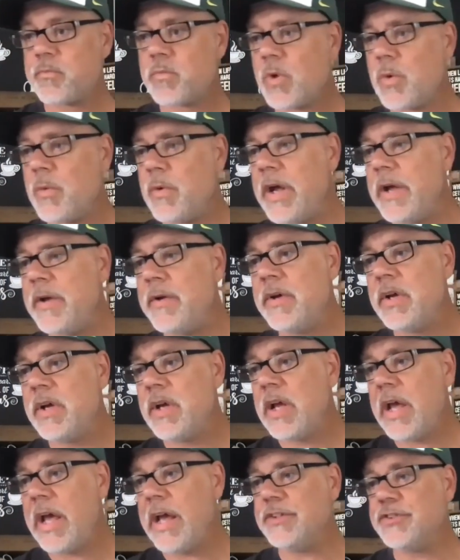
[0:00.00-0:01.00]
right
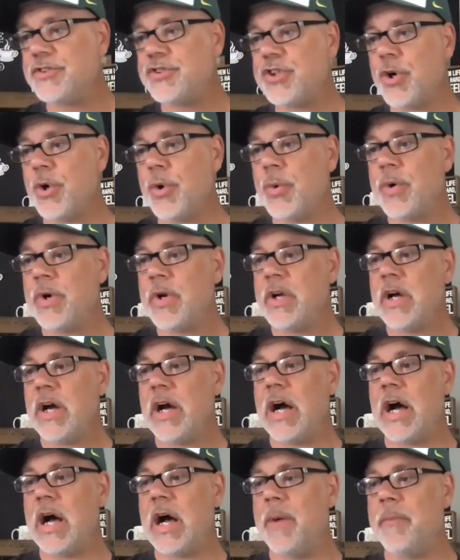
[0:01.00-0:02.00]
and so
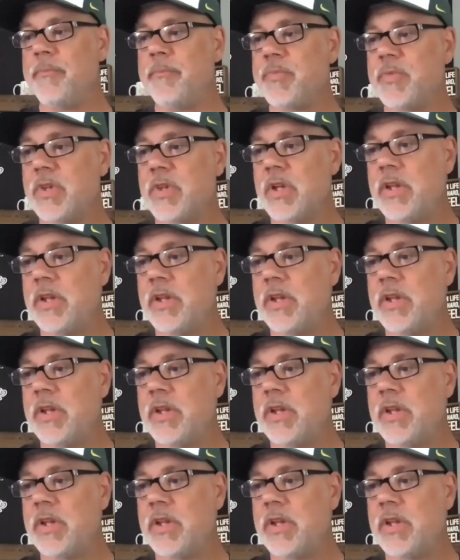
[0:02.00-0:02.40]
um,